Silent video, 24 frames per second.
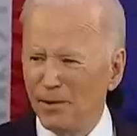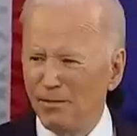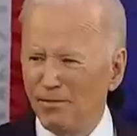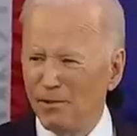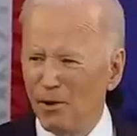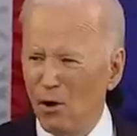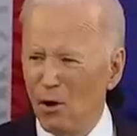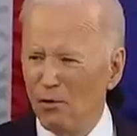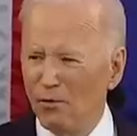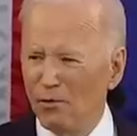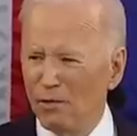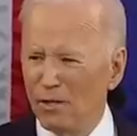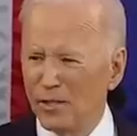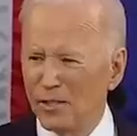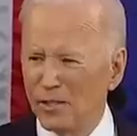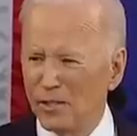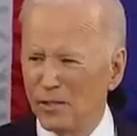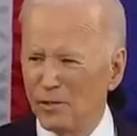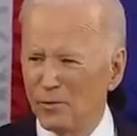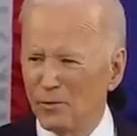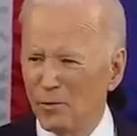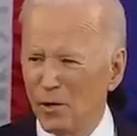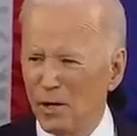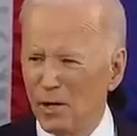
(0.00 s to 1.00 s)
the flow of
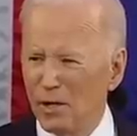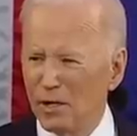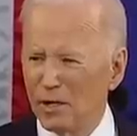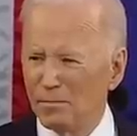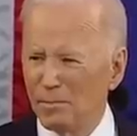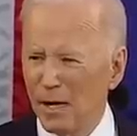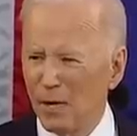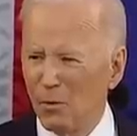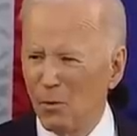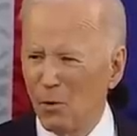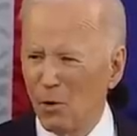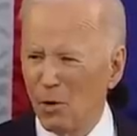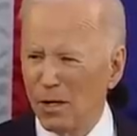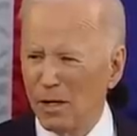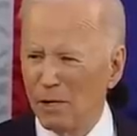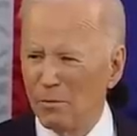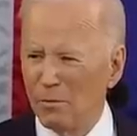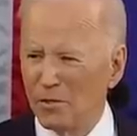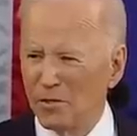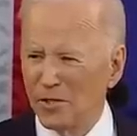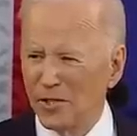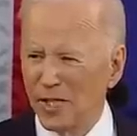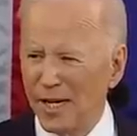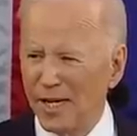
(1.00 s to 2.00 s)
illicit drugs by working
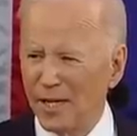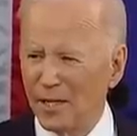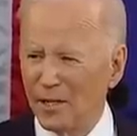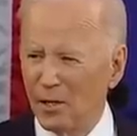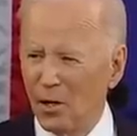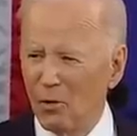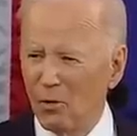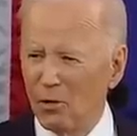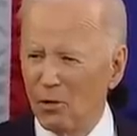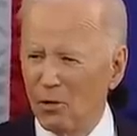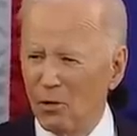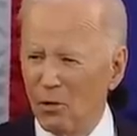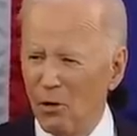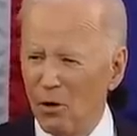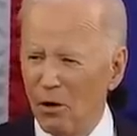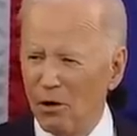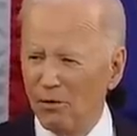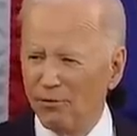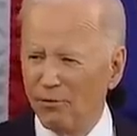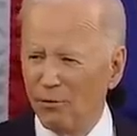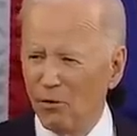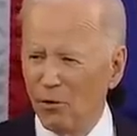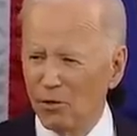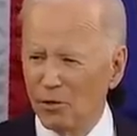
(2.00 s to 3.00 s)
with state and local law
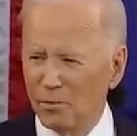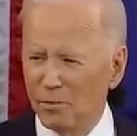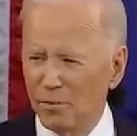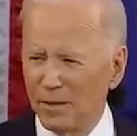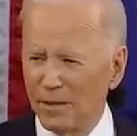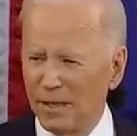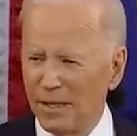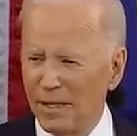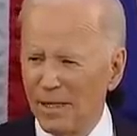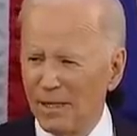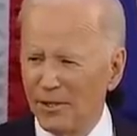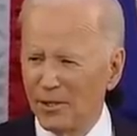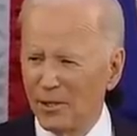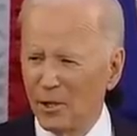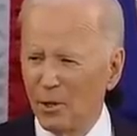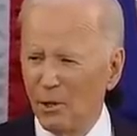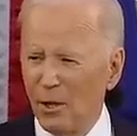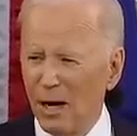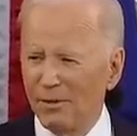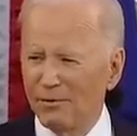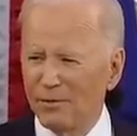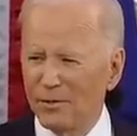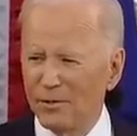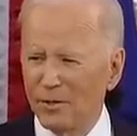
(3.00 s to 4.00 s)
enforcement to
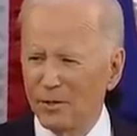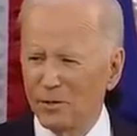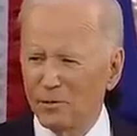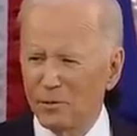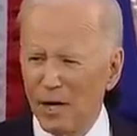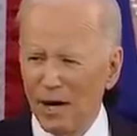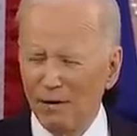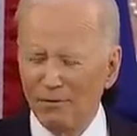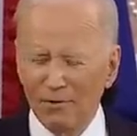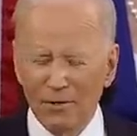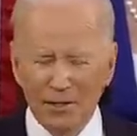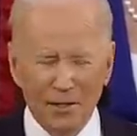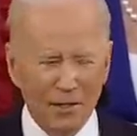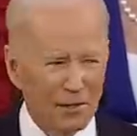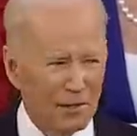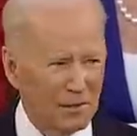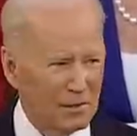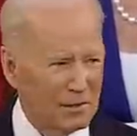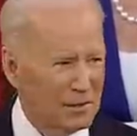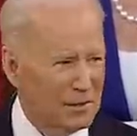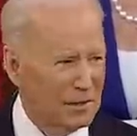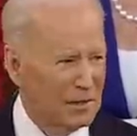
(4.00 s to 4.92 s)
go after the traffickers.